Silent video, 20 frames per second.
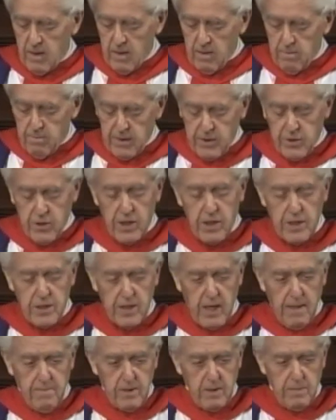But she has
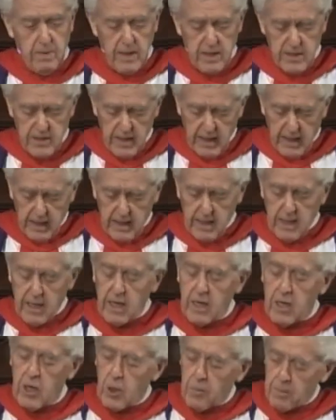come to me saying,
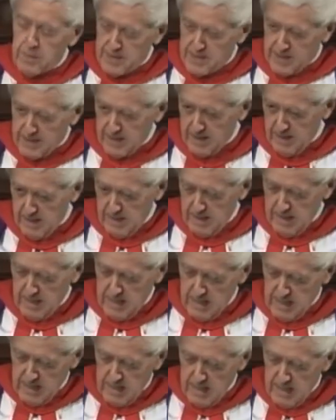help us
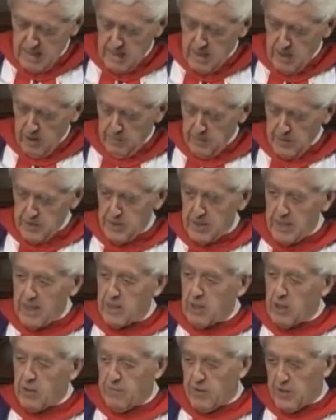get
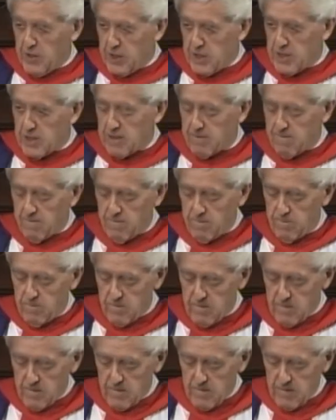over this.
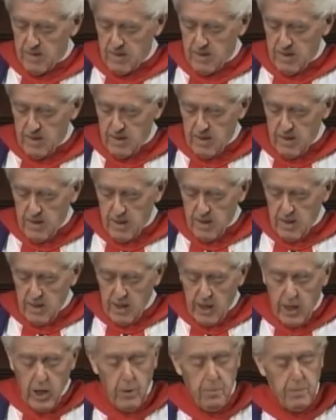
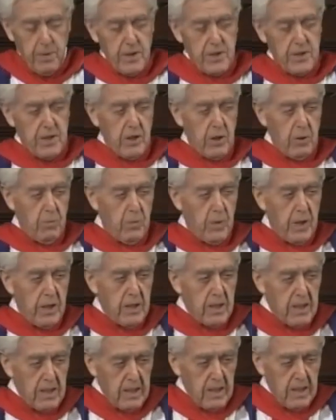Help us so that we
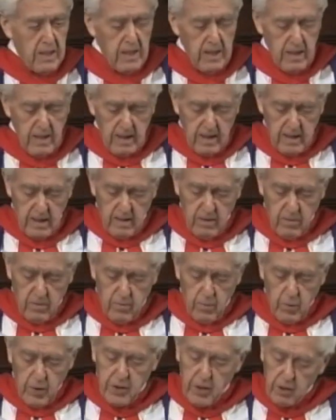
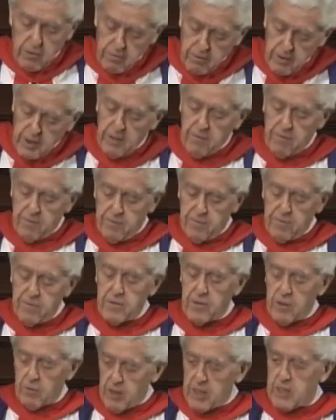don't live
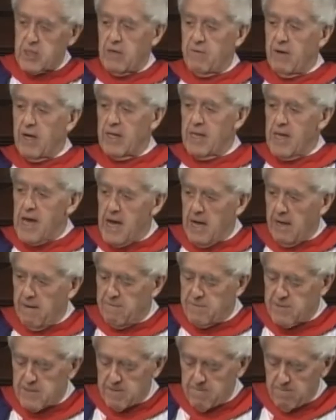the rest of our
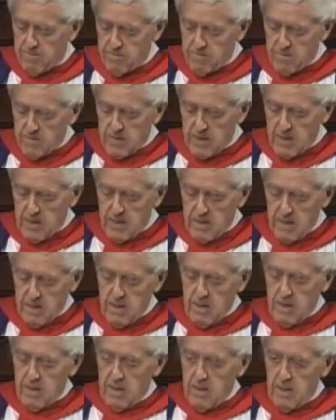lives
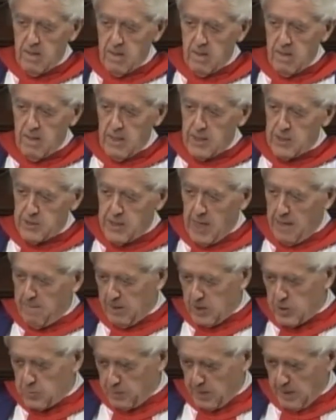as
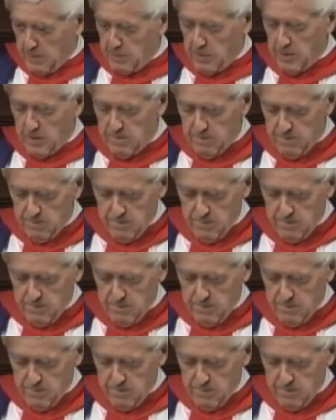damaged people.